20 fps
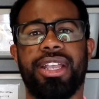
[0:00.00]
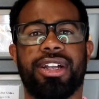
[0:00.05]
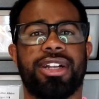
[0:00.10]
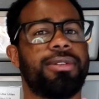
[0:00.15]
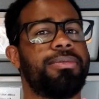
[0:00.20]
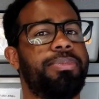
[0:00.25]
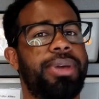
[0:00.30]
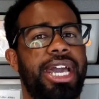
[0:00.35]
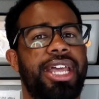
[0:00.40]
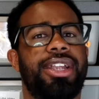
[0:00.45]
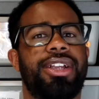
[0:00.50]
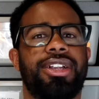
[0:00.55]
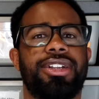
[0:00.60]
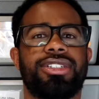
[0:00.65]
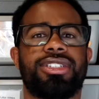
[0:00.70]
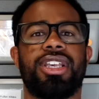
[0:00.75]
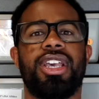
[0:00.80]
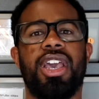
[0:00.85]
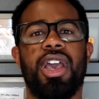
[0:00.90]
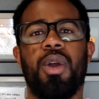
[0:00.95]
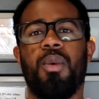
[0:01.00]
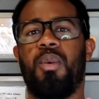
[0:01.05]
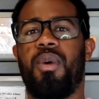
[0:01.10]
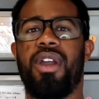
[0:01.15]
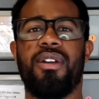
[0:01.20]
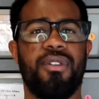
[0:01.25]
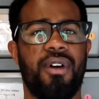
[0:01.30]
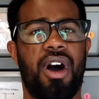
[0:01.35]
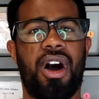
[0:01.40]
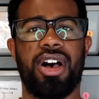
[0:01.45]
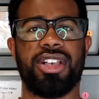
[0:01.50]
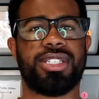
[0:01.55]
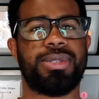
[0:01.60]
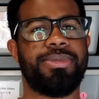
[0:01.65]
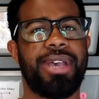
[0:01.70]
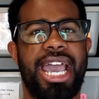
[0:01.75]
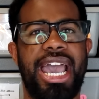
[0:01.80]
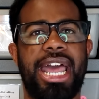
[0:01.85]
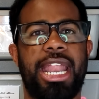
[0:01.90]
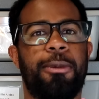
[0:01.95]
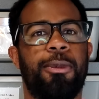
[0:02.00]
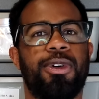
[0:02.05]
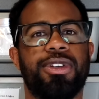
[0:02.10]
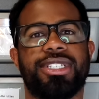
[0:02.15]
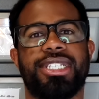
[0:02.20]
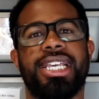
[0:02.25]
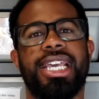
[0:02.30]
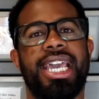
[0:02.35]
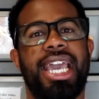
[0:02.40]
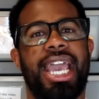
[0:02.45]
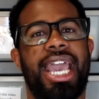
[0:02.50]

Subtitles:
your competitors with awesome animals.